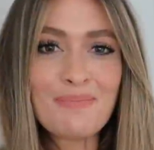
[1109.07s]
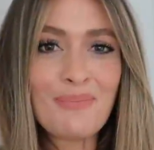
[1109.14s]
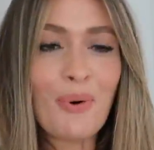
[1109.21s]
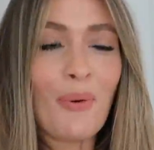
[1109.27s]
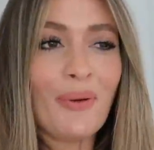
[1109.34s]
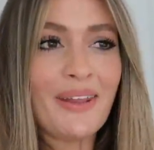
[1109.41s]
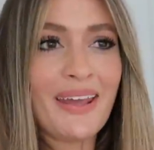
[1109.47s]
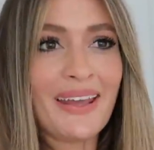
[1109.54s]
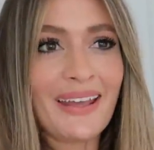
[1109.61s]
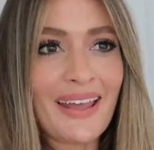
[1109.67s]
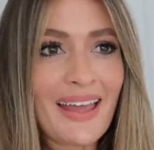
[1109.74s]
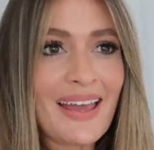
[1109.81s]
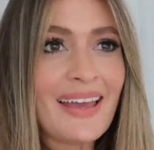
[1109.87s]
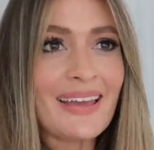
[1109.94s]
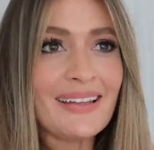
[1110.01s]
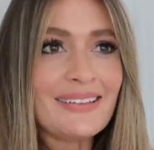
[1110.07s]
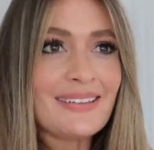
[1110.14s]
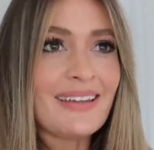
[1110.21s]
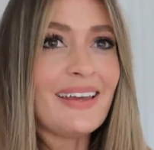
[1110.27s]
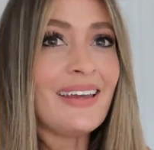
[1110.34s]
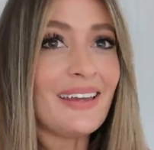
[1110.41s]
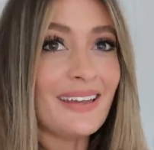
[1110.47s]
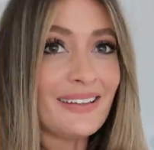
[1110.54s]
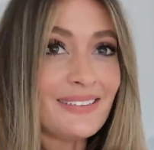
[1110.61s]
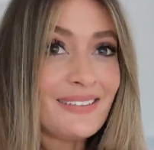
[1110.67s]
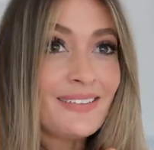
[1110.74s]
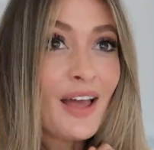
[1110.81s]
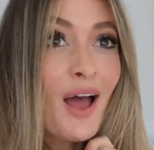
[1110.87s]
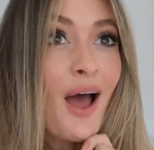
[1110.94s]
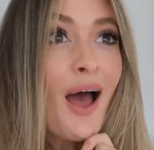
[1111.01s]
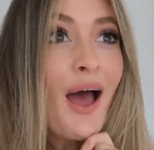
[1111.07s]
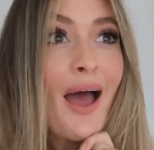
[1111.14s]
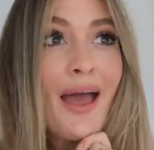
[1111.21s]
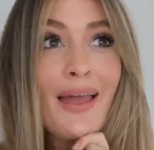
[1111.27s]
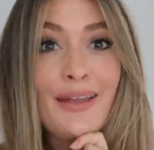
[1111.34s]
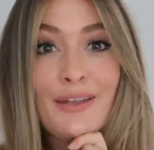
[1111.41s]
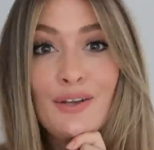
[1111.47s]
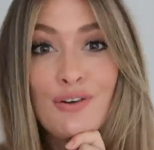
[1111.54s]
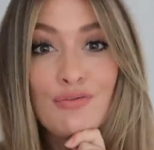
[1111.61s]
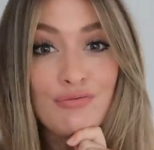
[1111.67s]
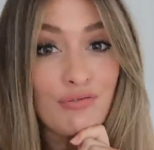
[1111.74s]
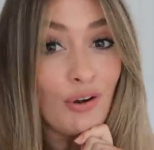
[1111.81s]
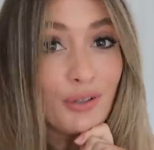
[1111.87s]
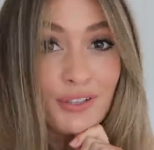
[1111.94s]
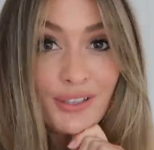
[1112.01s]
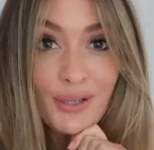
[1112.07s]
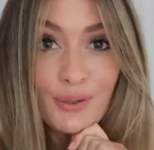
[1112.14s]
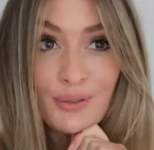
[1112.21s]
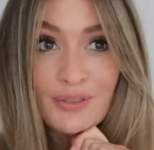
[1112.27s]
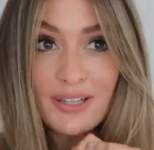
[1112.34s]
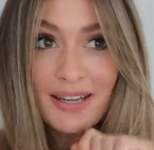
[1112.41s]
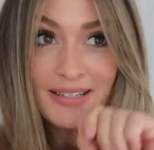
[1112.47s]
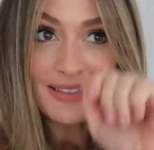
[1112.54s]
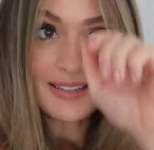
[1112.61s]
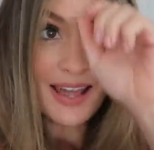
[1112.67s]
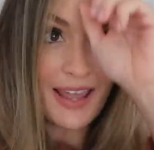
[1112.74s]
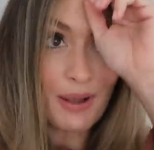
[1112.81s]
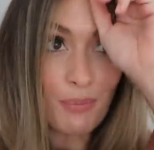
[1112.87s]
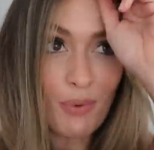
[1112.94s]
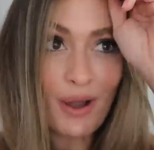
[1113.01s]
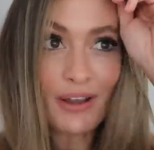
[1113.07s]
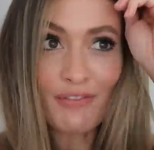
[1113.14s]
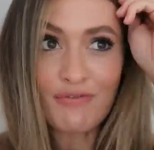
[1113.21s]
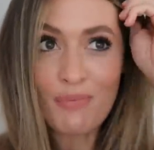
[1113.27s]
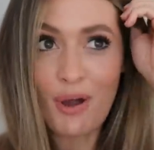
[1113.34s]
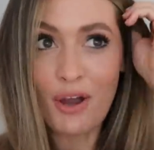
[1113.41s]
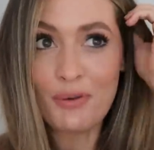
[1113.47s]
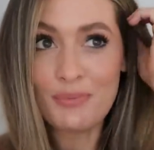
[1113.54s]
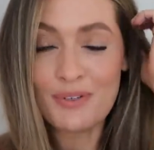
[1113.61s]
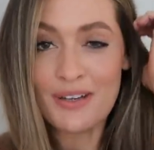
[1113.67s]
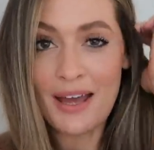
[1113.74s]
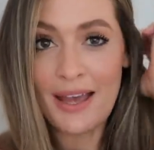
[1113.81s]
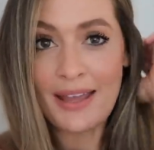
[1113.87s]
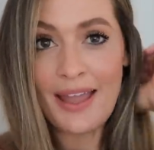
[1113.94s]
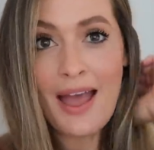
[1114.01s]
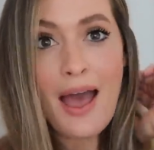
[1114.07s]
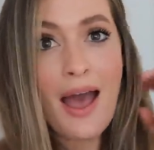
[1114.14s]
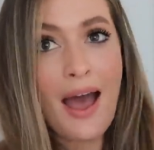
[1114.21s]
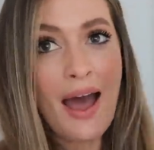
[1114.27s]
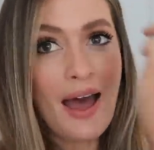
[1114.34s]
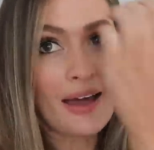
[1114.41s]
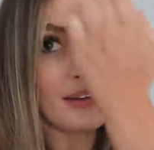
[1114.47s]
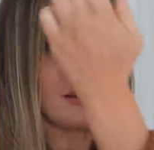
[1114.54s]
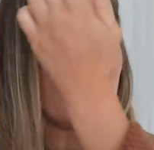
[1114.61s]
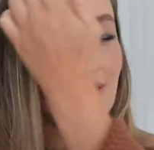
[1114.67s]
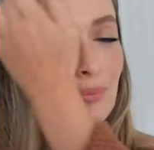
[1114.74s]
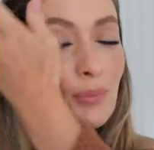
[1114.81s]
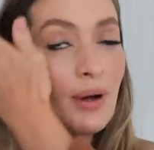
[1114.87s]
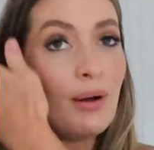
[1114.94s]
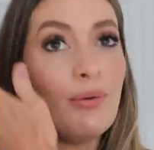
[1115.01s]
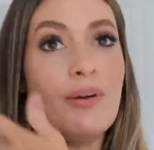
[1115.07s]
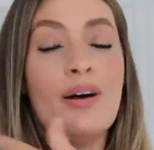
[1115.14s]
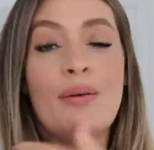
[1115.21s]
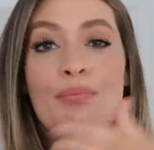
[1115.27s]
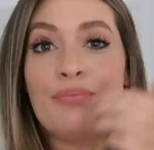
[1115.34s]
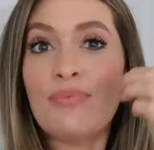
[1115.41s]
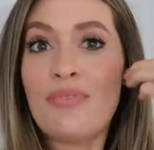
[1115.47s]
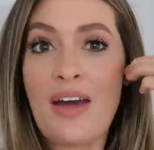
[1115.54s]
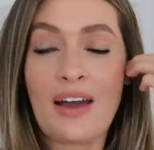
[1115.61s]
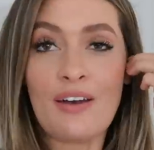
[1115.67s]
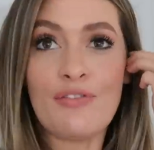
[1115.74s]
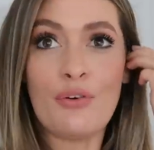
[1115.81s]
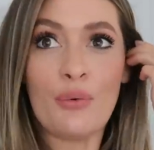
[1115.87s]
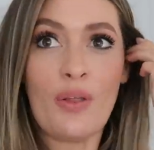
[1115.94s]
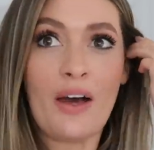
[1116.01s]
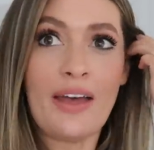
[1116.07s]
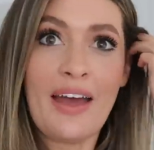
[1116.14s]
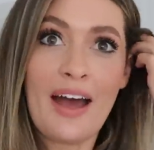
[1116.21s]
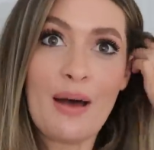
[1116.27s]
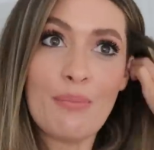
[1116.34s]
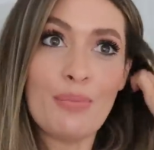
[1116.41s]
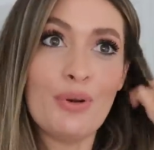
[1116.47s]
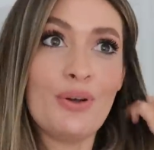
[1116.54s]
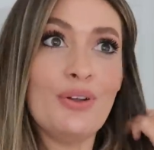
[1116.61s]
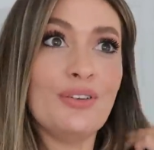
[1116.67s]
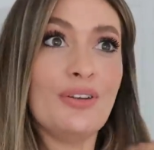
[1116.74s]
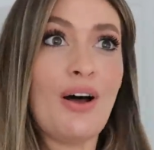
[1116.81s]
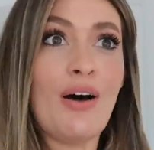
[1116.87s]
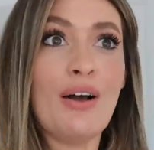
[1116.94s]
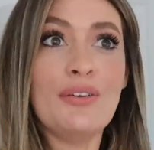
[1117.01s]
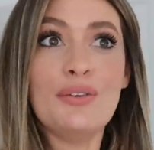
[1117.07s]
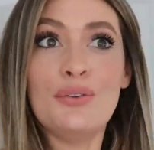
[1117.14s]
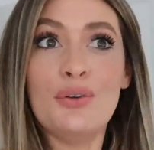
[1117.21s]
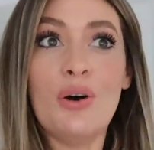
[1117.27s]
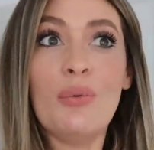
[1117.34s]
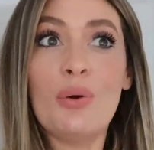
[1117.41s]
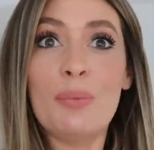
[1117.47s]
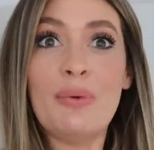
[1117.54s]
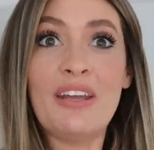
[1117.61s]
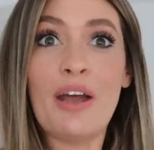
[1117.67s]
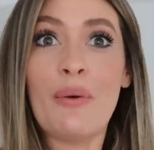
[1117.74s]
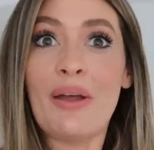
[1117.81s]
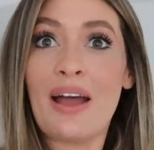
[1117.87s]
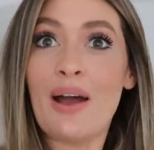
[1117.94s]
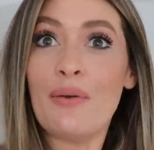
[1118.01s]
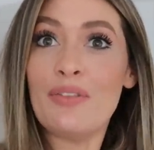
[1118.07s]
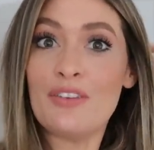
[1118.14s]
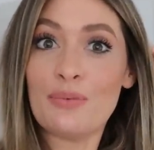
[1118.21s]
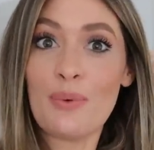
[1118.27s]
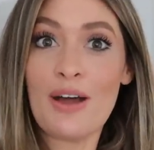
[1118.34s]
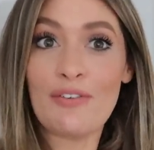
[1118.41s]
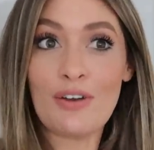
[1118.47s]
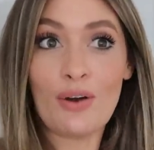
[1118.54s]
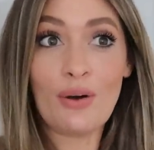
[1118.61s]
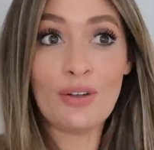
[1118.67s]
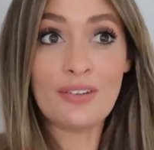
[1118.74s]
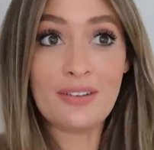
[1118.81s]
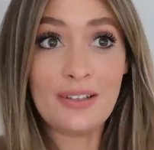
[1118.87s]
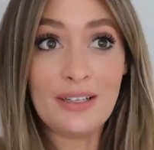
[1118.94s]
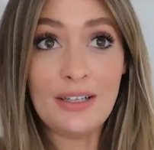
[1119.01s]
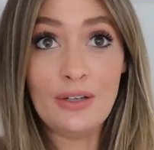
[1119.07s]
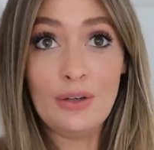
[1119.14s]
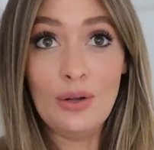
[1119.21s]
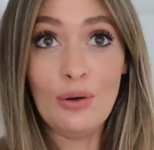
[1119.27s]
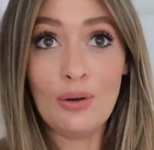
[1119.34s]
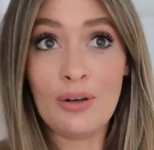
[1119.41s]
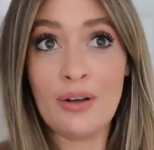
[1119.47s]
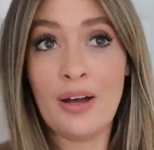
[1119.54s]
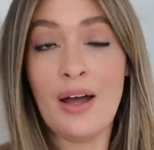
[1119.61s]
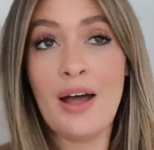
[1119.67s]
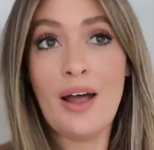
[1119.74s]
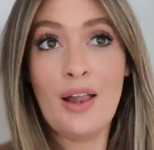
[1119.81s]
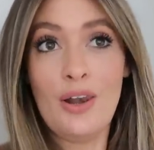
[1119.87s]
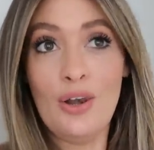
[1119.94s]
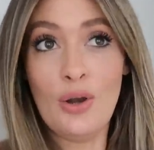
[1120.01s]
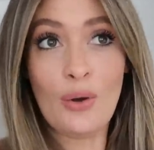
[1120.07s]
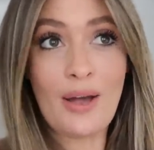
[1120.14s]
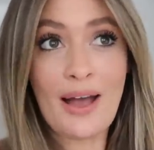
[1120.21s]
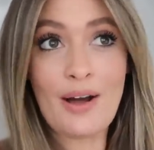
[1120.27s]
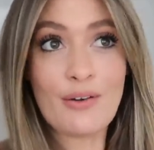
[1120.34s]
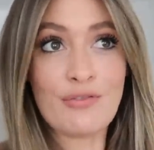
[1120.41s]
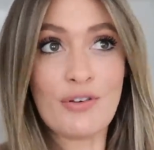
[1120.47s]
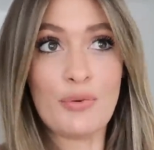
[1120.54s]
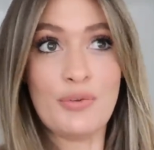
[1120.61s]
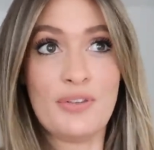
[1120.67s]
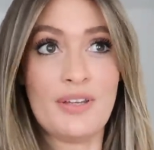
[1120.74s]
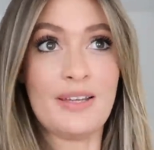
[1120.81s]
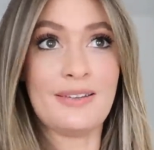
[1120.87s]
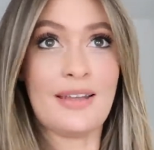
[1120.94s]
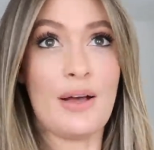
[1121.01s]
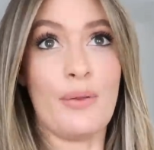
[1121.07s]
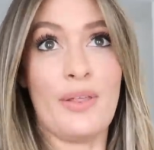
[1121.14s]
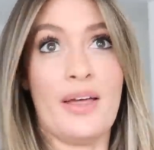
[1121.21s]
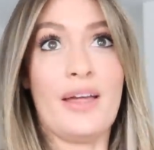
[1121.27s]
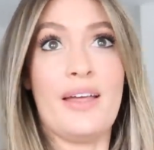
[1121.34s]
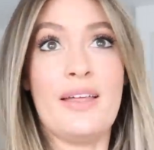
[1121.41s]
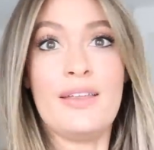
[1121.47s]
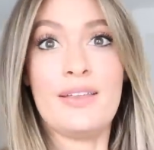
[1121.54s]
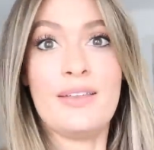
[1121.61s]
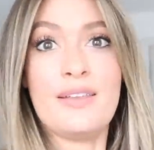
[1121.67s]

morning. It is a grotty old day today. I'm working from home today, and well, I'm thankful that I am, because I do not want to be going out in this weather. Honestly, look how gross it is out there.